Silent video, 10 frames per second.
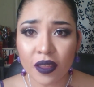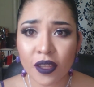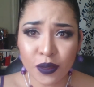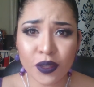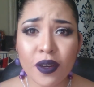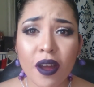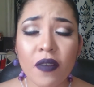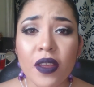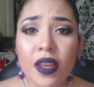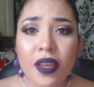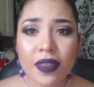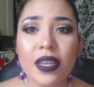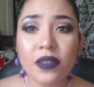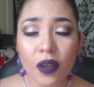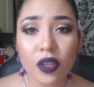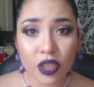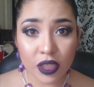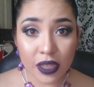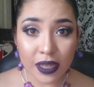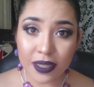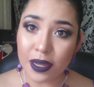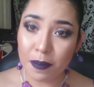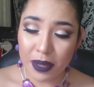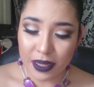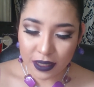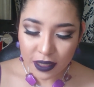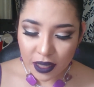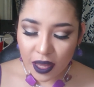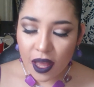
Now to start off, this foundation is amazing.